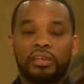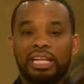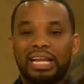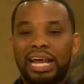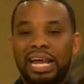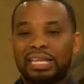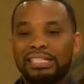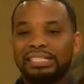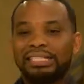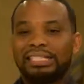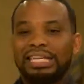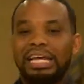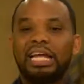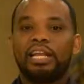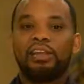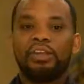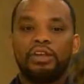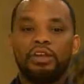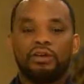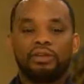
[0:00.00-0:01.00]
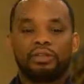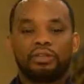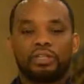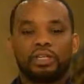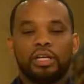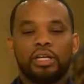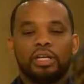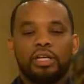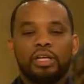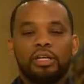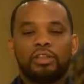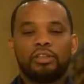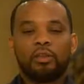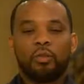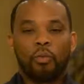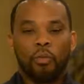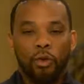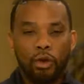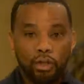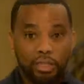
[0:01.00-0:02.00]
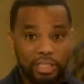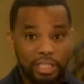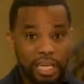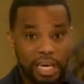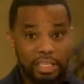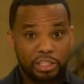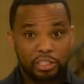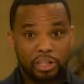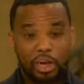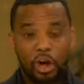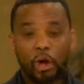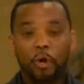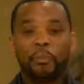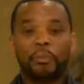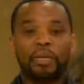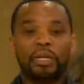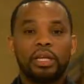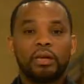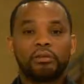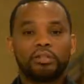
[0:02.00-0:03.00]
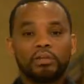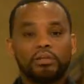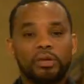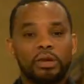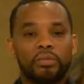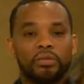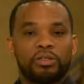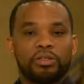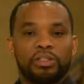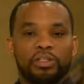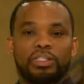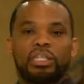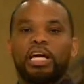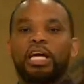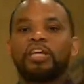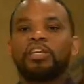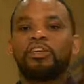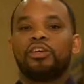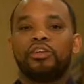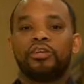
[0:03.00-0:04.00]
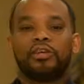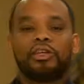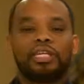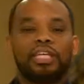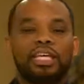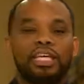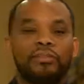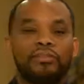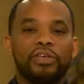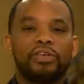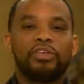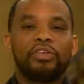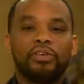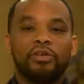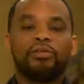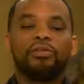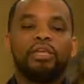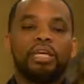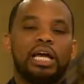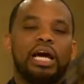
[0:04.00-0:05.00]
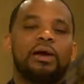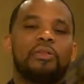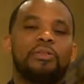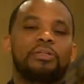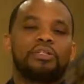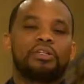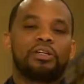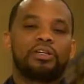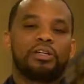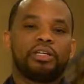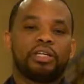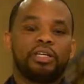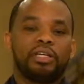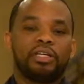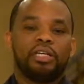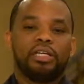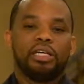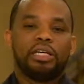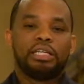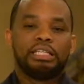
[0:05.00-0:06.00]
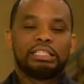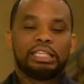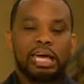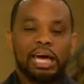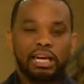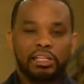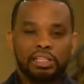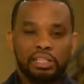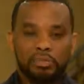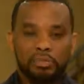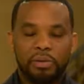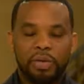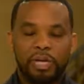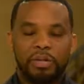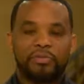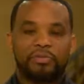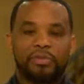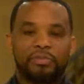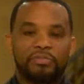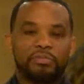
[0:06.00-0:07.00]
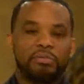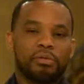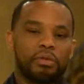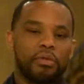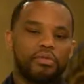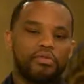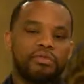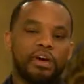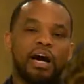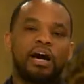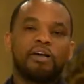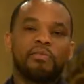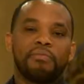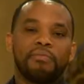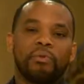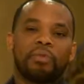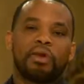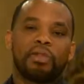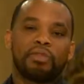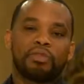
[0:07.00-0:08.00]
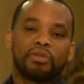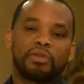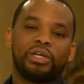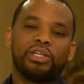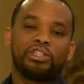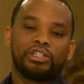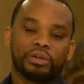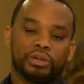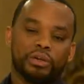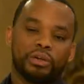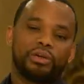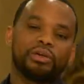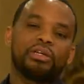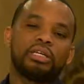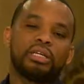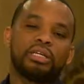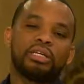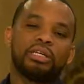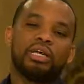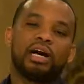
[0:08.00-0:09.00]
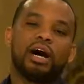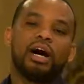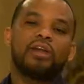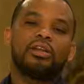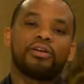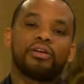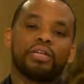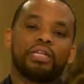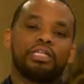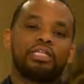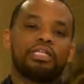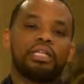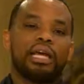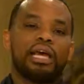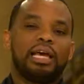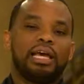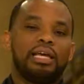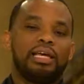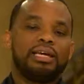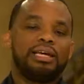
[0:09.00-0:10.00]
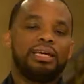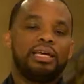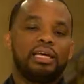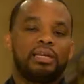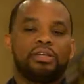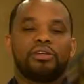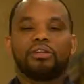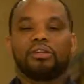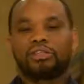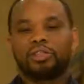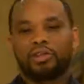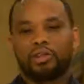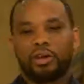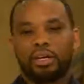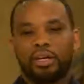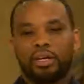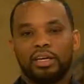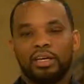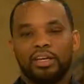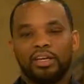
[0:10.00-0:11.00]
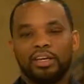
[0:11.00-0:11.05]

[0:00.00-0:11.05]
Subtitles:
over the last 10 years, the world has actually opened up to people just like you and giving you the opportunity to actually benefit from a $5.3 trillion a day industry.